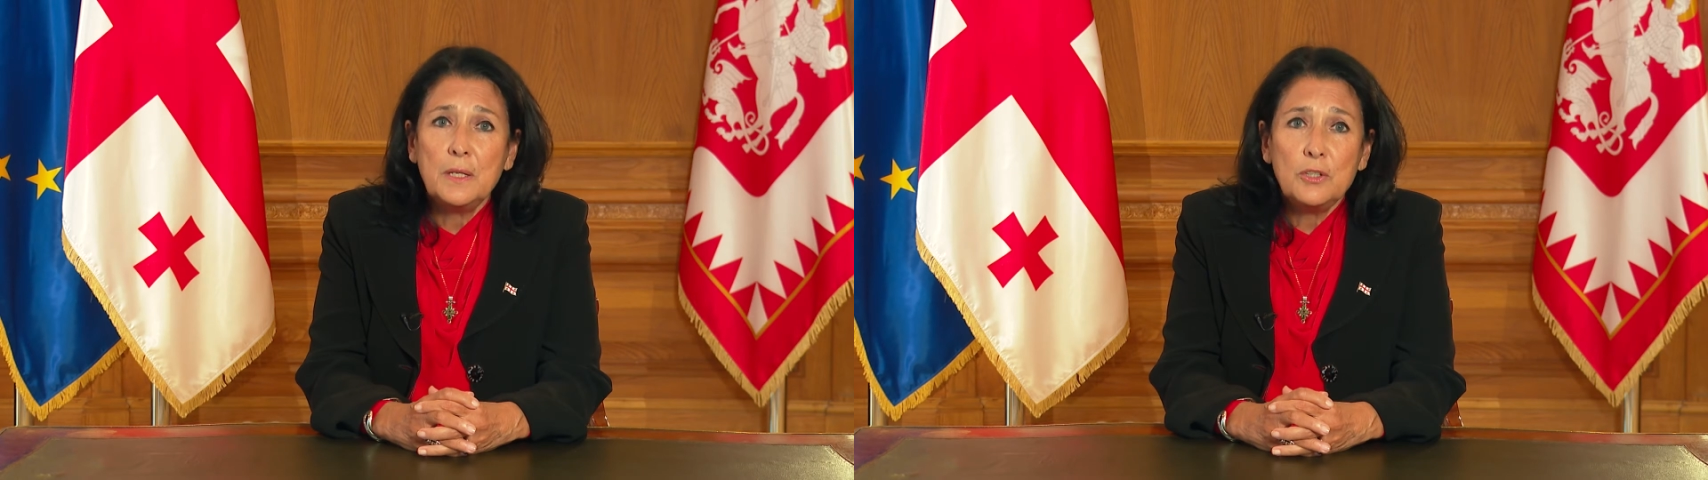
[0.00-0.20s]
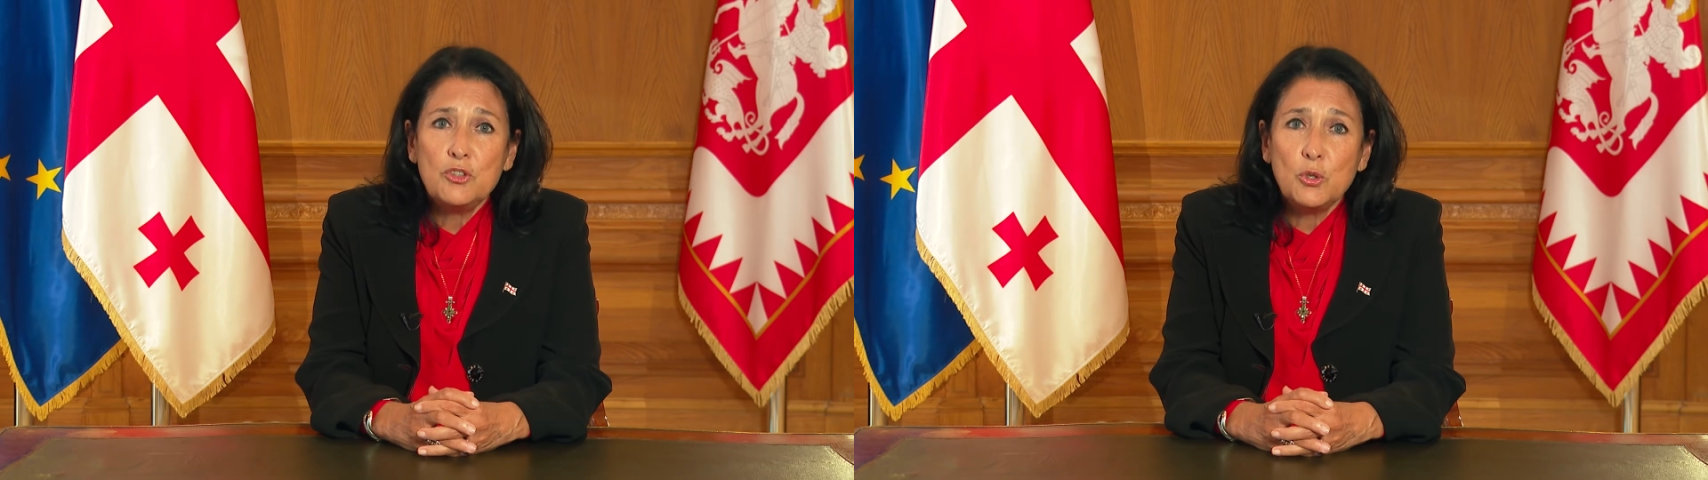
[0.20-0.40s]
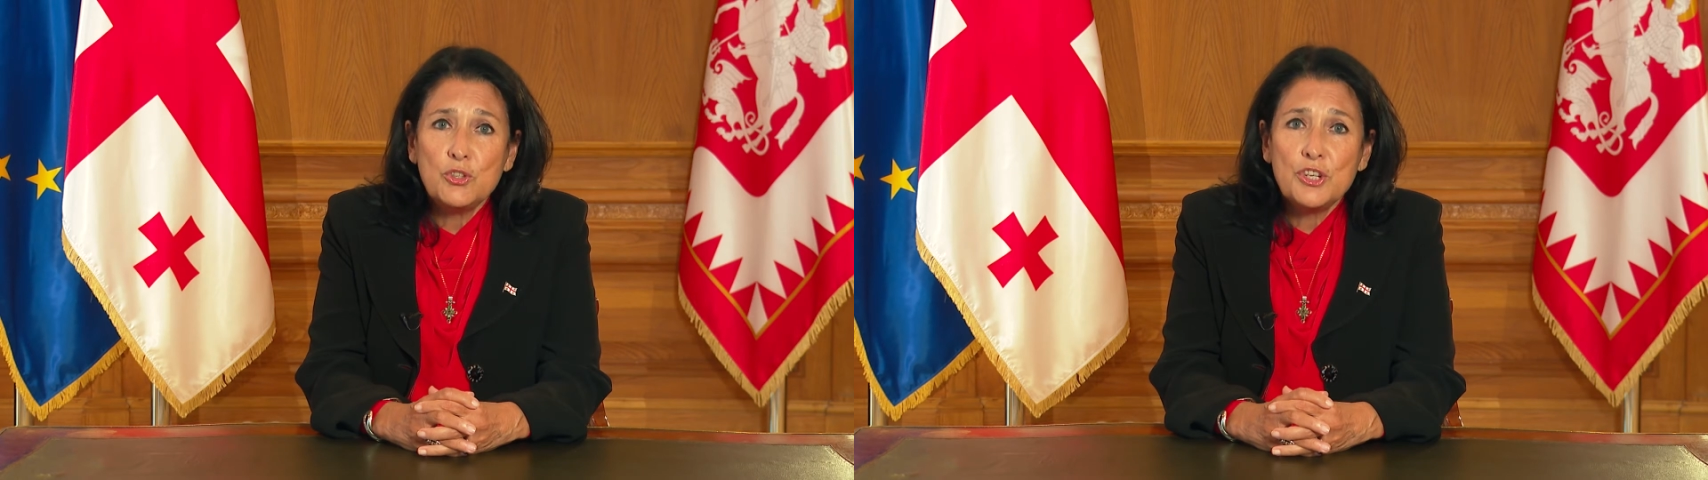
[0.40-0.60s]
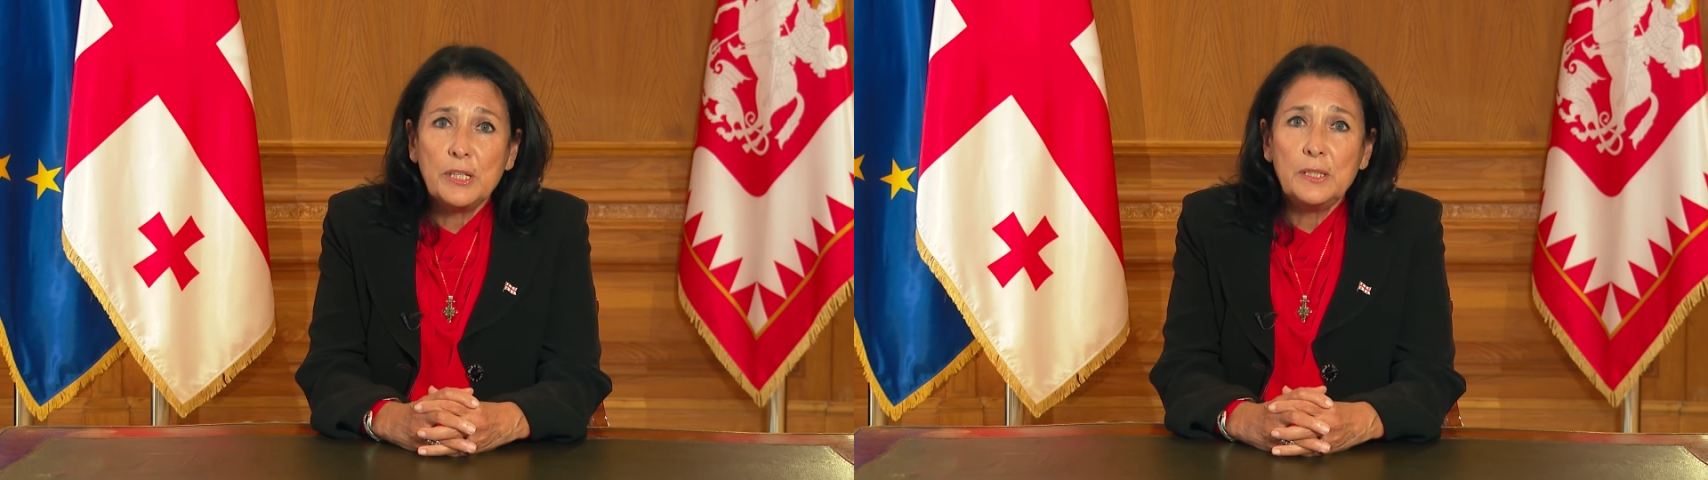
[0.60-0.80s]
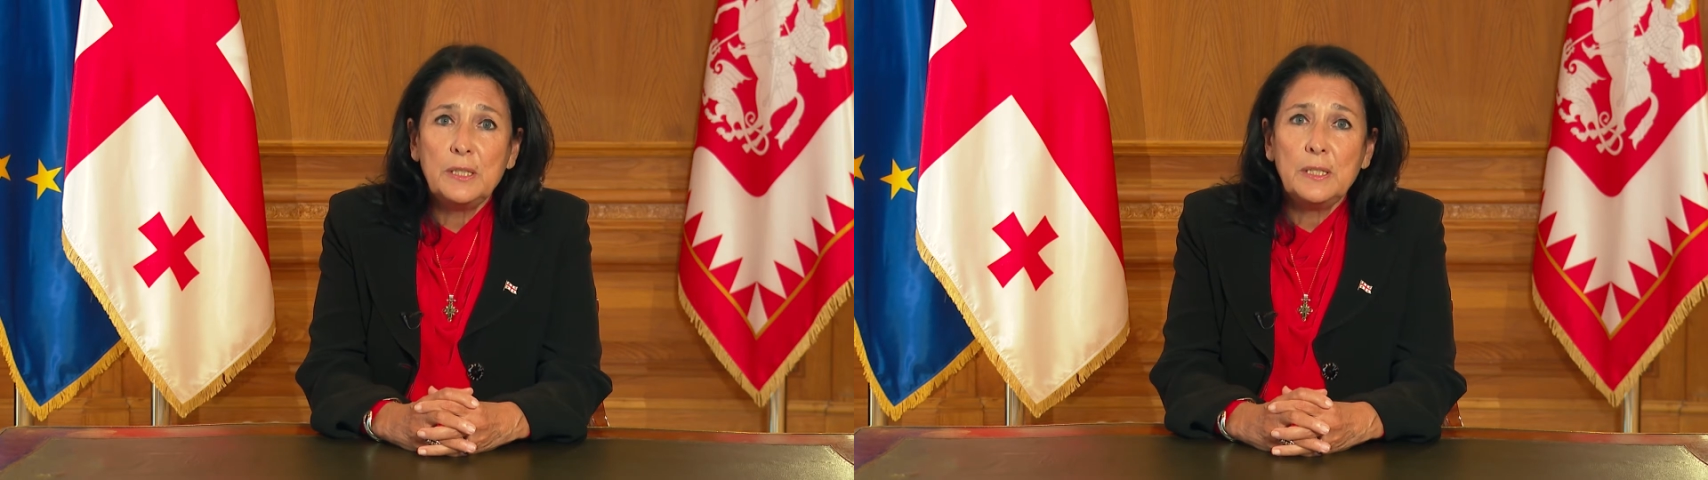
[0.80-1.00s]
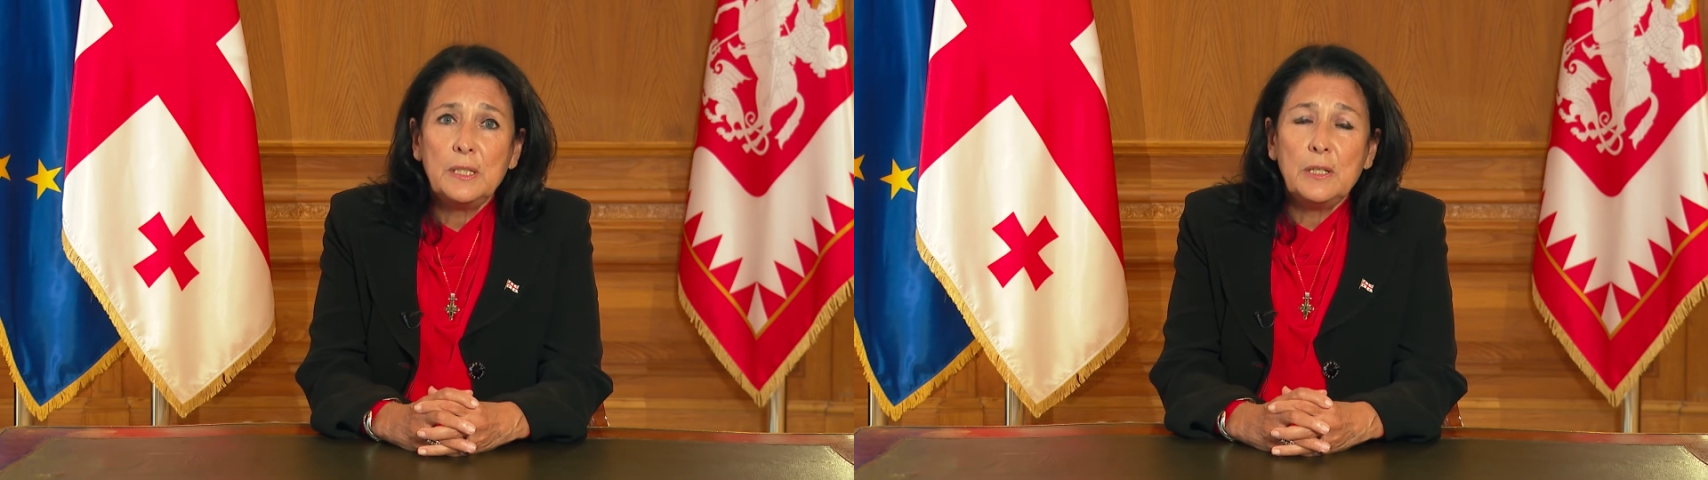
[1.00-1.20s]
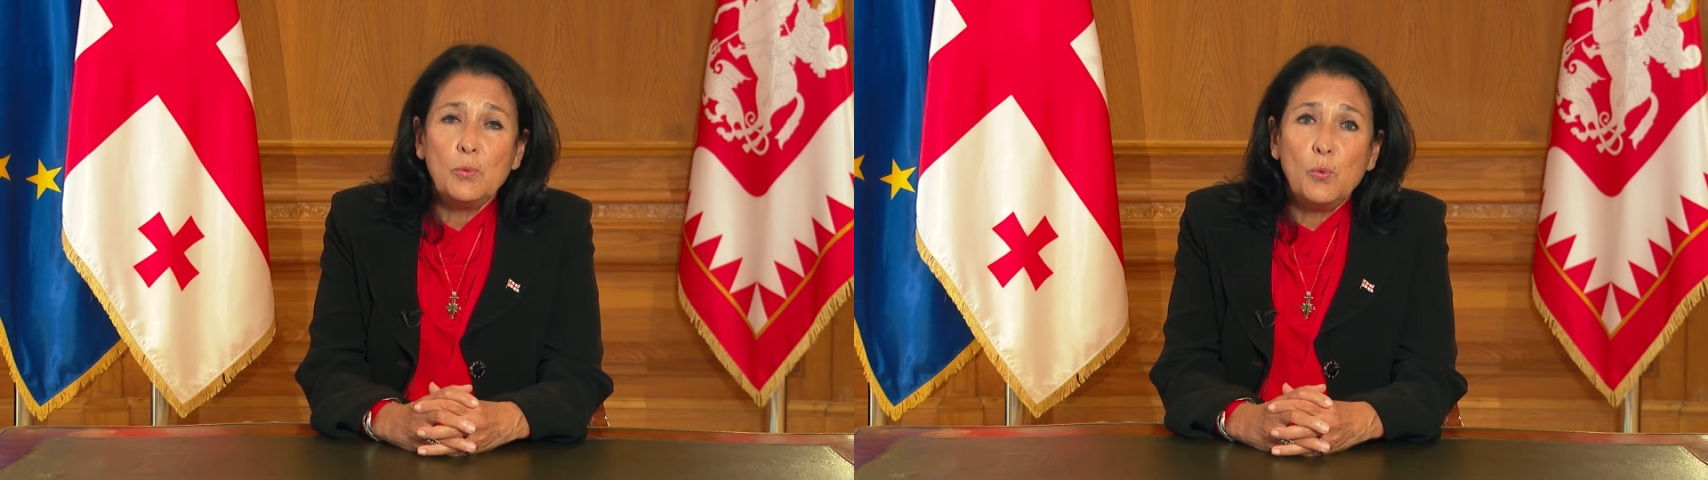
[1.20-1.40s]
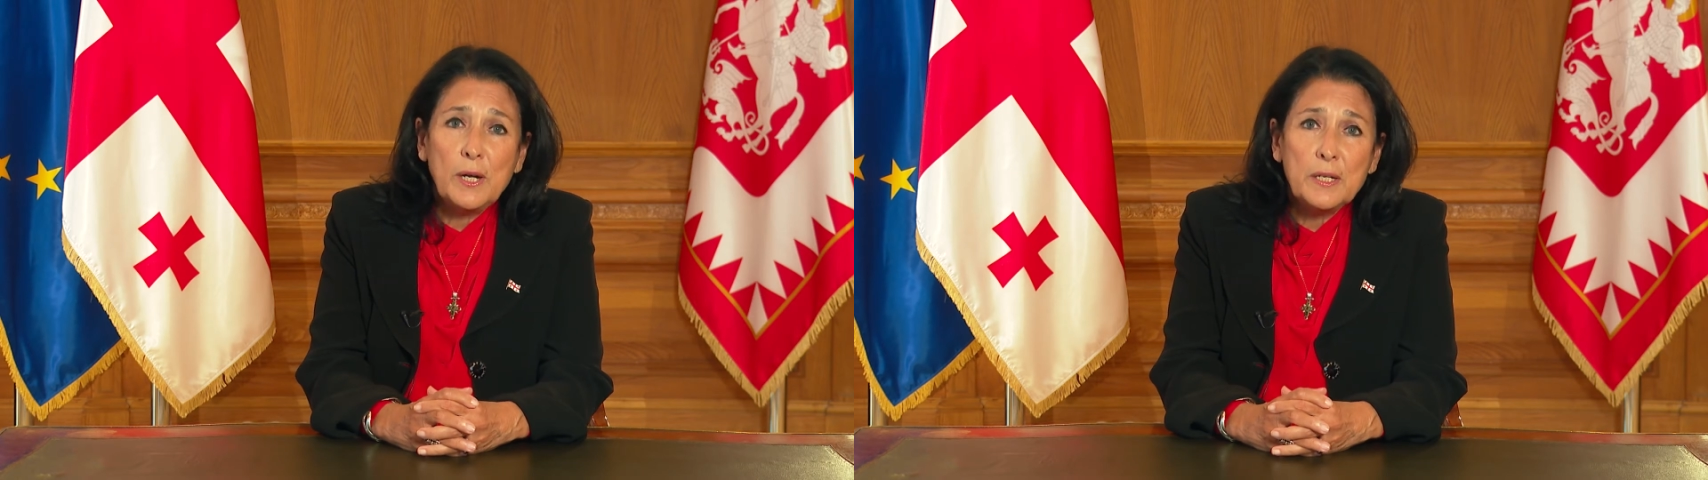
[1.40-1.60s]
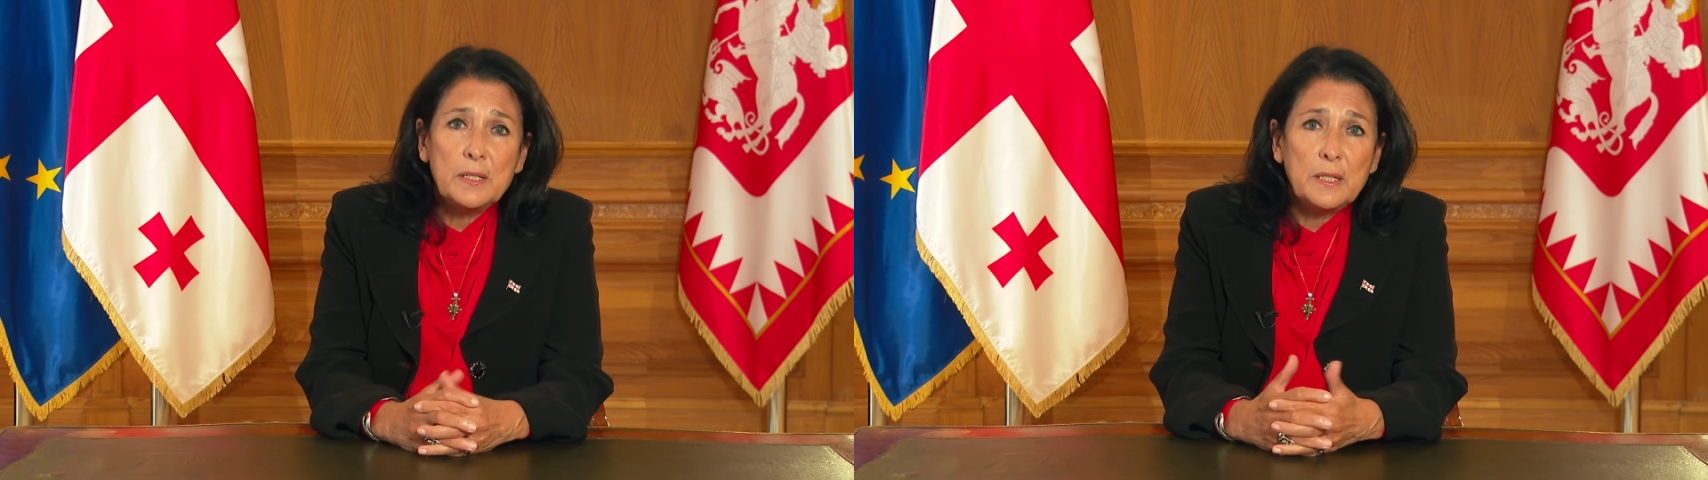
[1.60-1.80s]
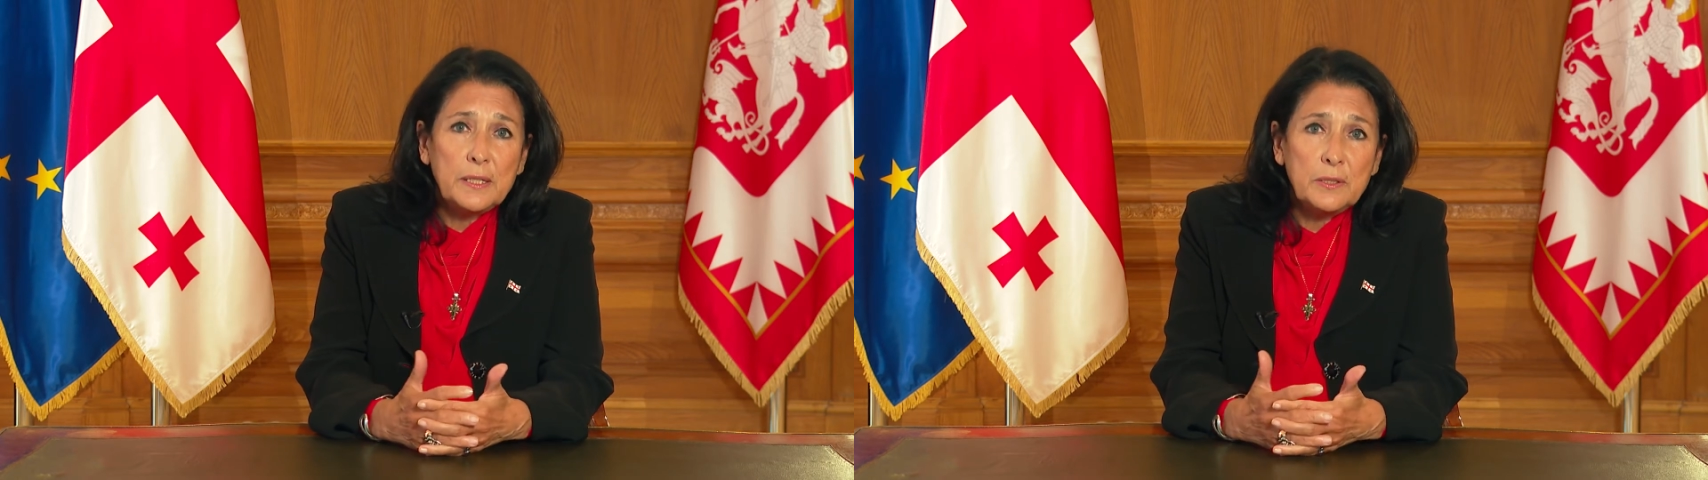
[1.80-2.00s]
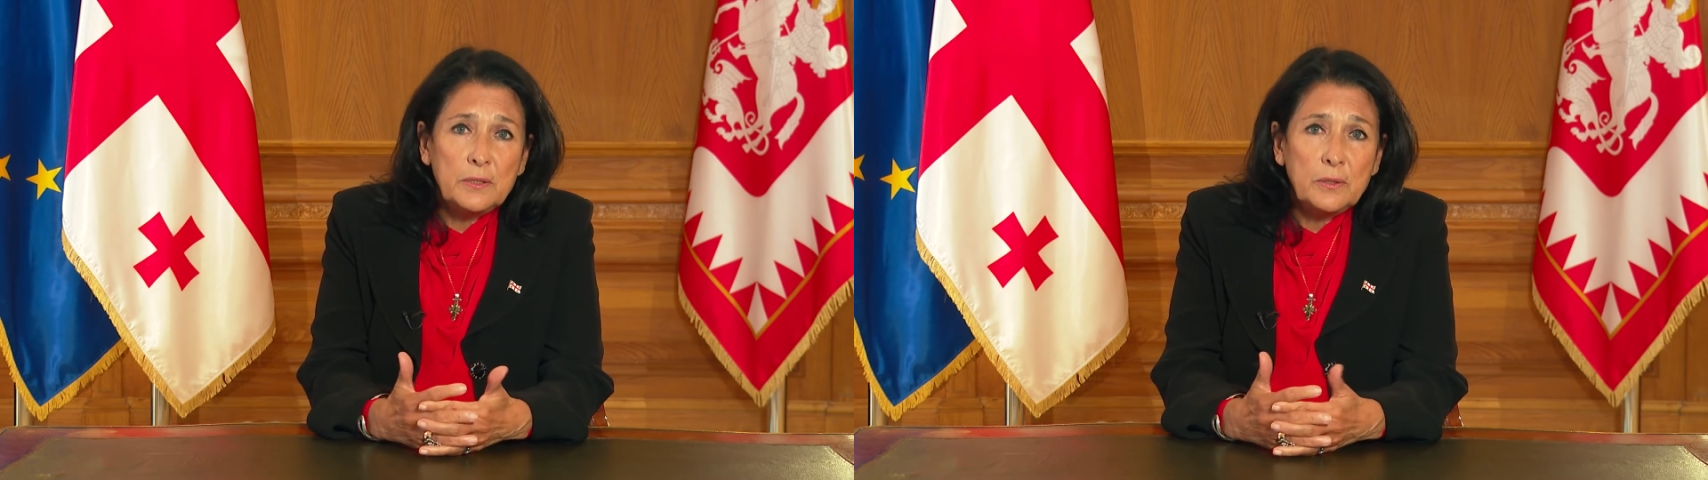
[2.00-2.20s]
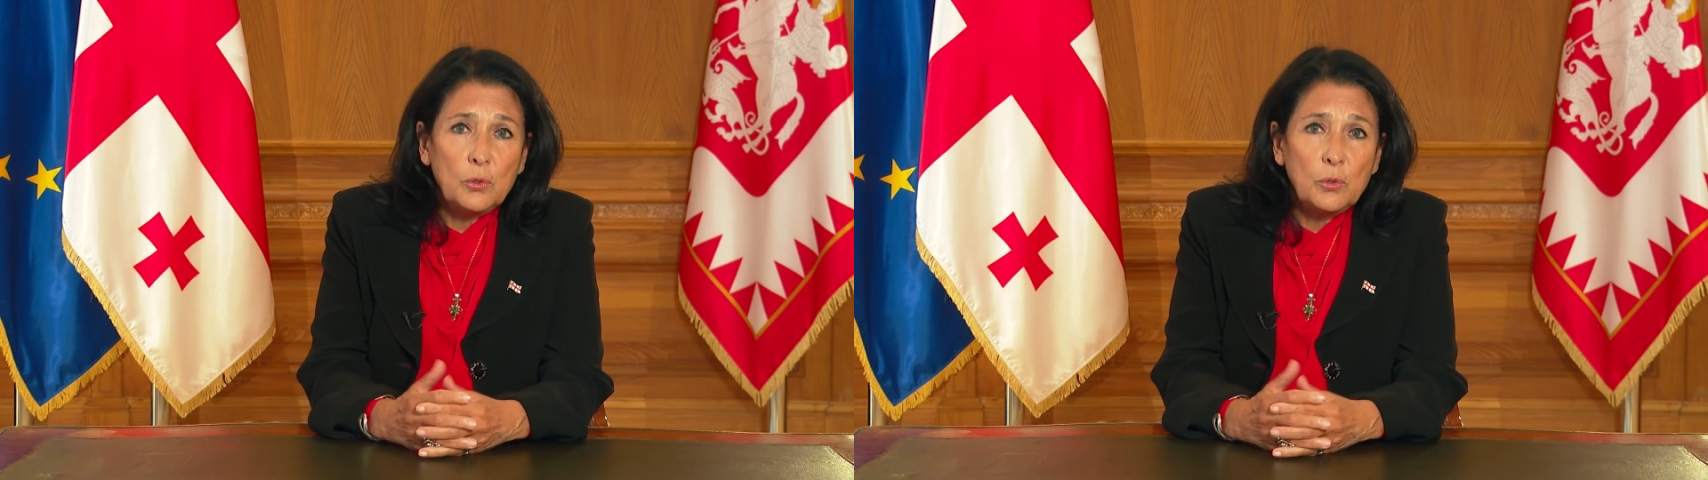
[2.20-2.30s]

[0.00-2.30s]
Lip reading: Georgia, while an